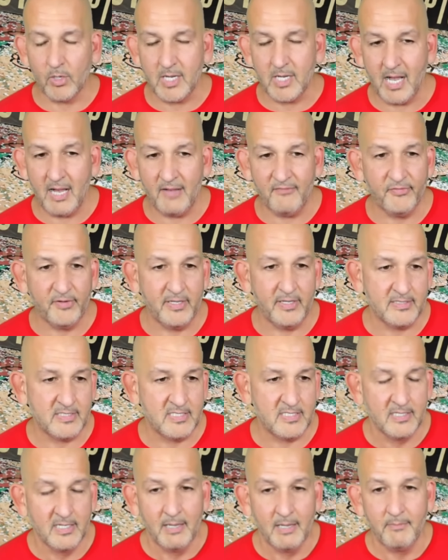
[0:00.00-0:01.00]

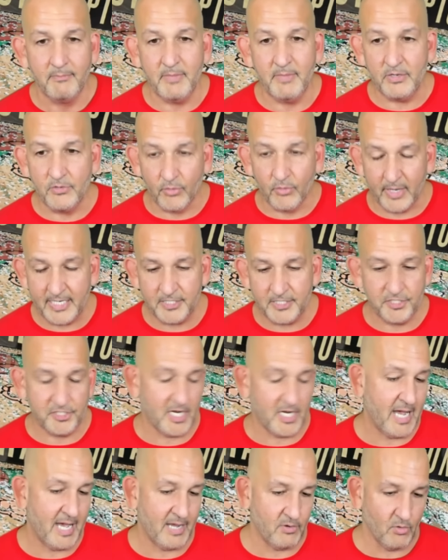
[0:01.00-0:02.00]
confident mid-range
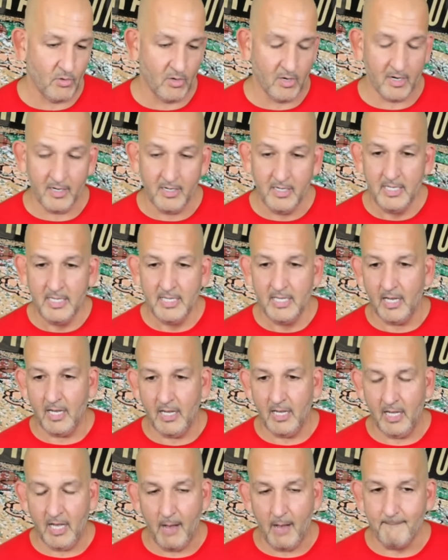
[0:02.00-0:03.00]
shot or
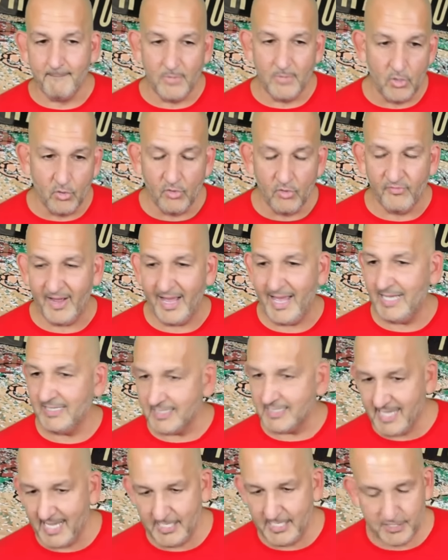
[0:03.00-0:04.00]
a, move, a
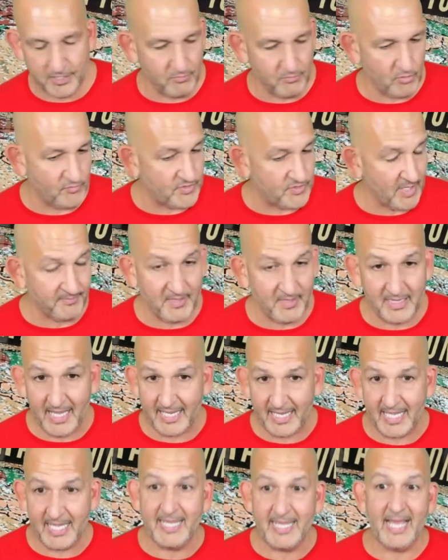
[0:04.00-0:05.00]
hesitation move, something that
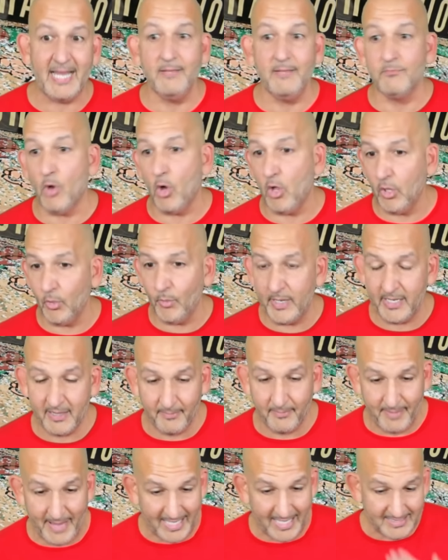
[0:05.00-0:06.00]
can get him all the way to the
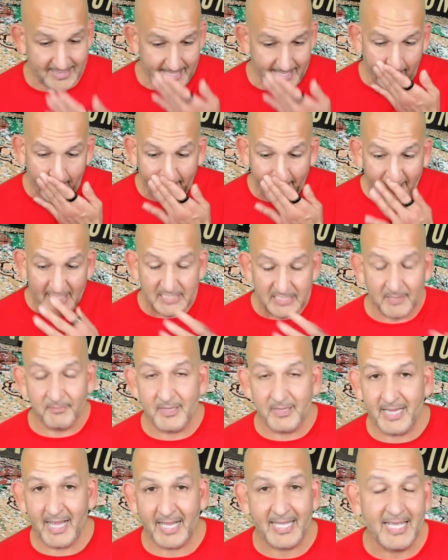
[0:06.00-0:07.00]
basket,
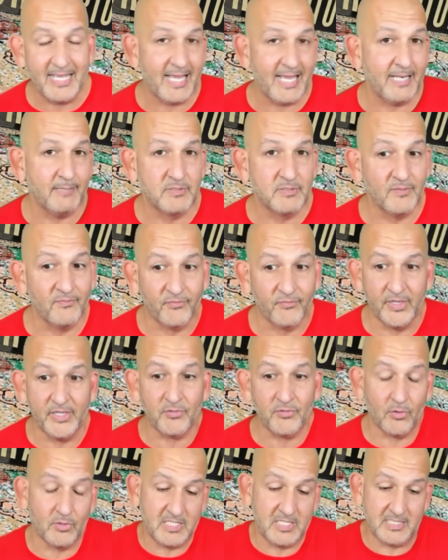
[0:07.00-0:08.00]
something that can get him some free
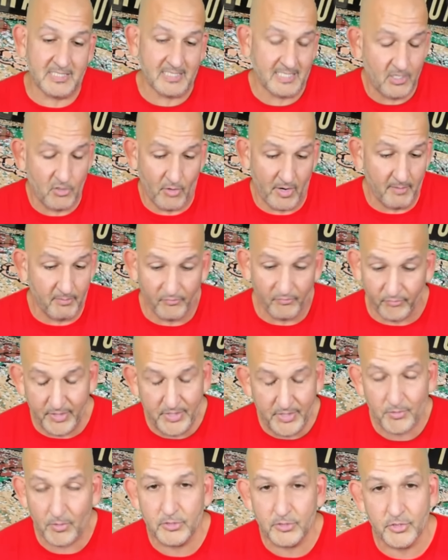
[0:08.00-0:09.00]
throws. He's an incredible free
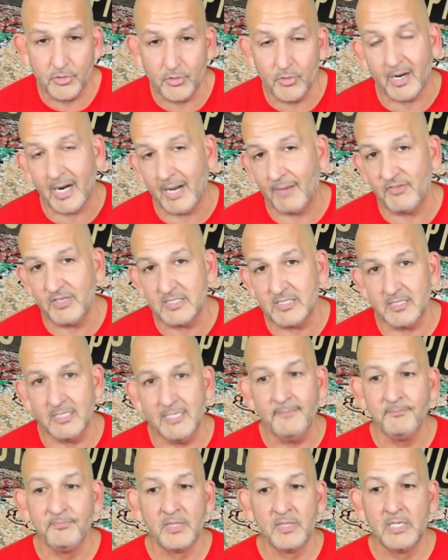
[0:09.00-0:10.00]
throw shooter, obviously.
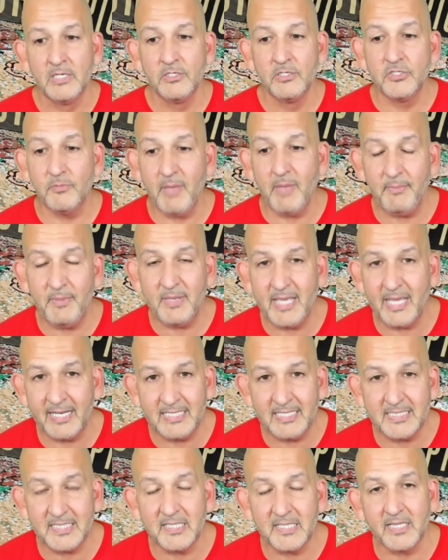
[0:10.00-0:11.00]
So maybe getting
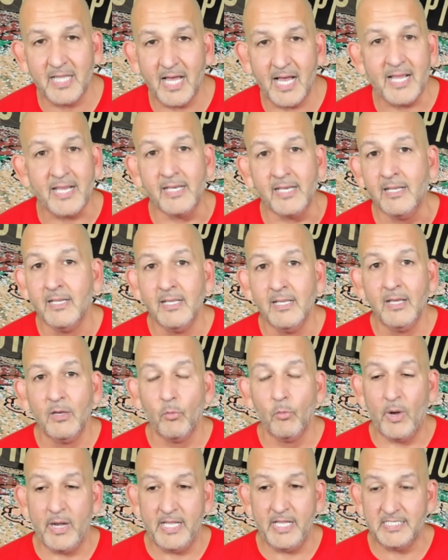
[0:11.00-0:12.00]
to the line
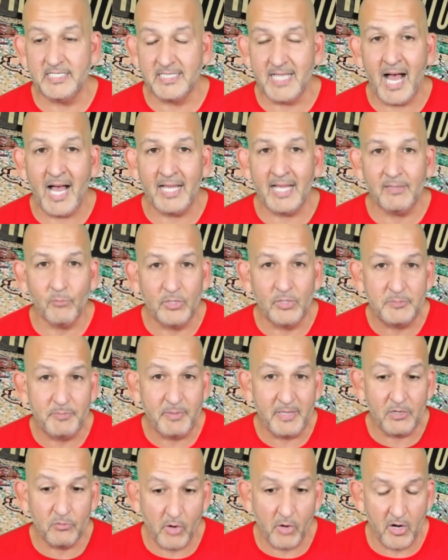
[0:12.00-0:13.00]
when he's not when he's
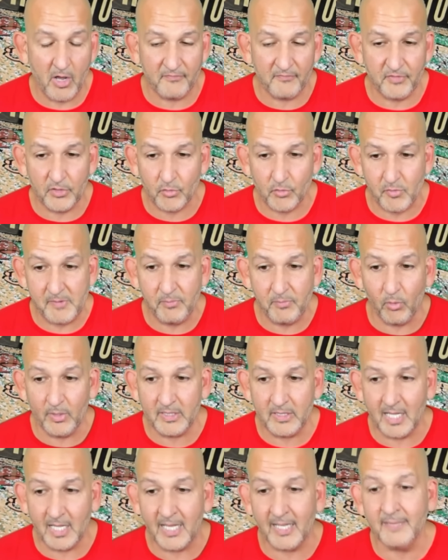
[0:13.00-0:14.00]
being run off the three point
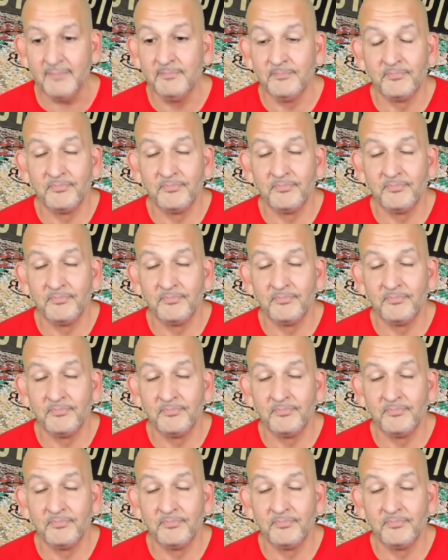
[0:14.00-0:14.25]
line,